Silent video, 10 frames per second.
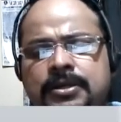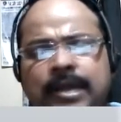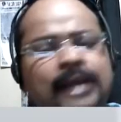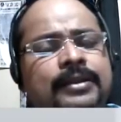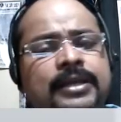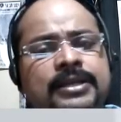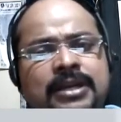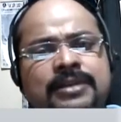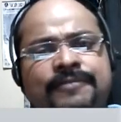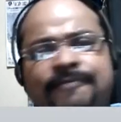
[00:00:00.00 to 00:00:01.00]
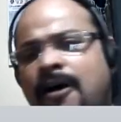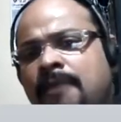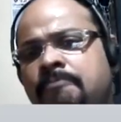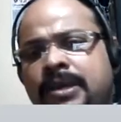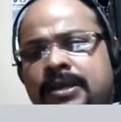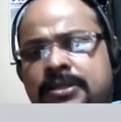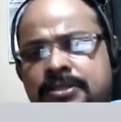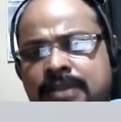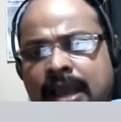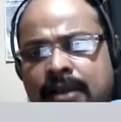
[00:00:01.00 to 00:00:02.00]
And these confirmed his
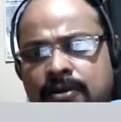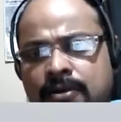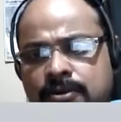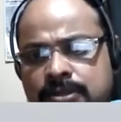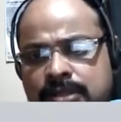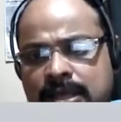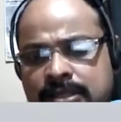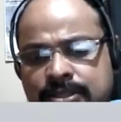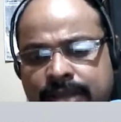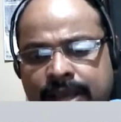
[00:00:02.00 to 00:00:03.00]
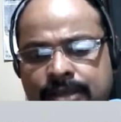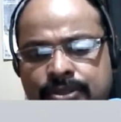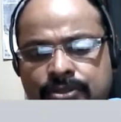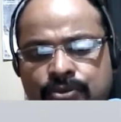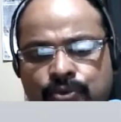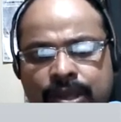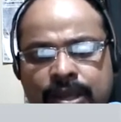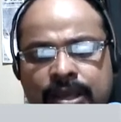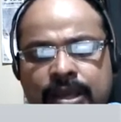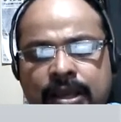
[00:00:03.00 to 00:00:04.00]
diagnosis as stage
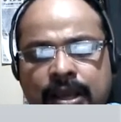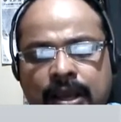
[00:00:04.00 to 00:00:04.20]
3